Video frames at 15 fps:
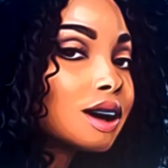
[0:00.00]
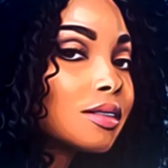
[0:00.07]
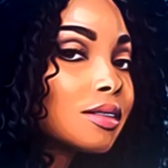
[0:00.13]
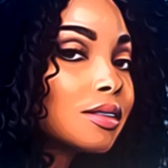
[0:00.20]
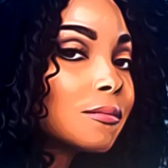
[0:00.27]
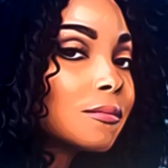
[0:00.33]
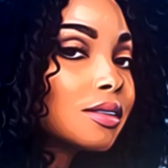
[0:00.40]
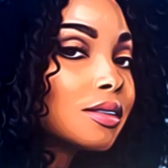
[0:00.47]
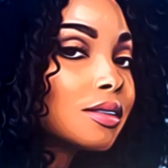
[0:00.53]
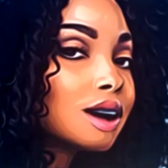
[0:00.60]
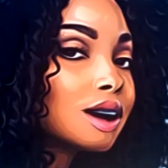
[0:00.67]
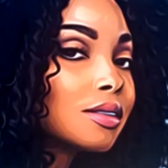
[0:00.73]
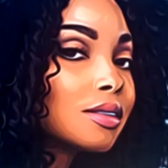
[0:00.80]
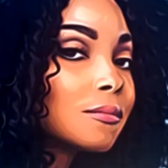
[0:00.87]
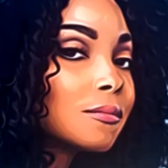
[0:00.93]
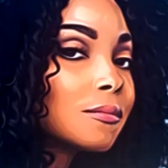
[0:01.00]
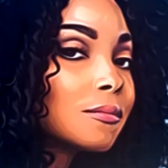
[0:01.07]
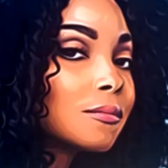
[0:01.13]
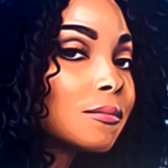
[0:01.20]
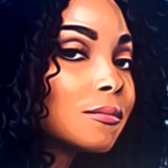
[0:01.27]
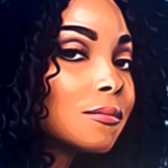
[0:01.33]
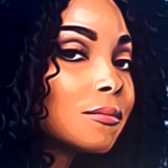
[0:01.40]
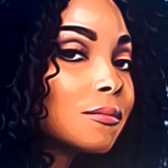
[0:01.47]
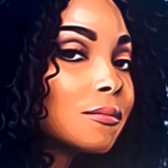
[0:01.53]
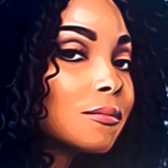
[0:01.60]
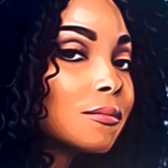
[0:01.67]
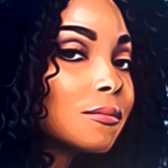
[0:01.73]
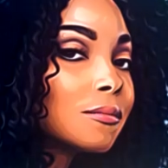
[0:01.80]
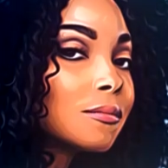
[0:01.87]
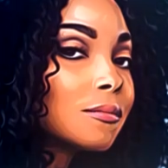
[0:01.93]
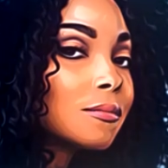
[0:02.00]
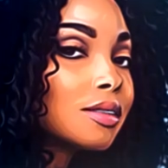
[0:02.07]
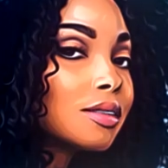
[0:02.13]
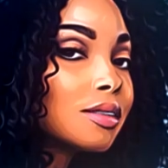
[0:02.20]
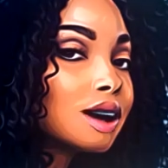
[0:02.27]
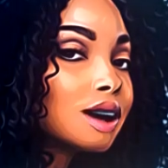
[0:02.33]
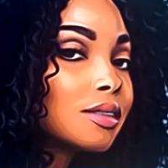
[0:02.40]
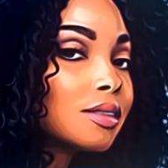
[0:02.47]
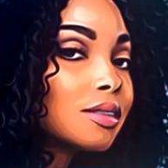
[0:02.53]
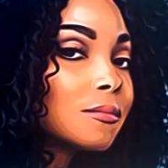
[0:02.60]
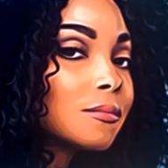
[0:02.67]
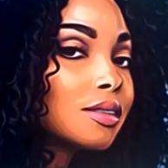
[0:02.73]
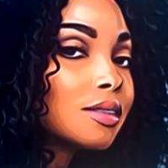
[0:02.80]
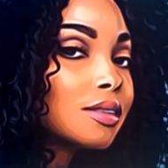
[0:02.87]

weren't you speaking negatively about your husband?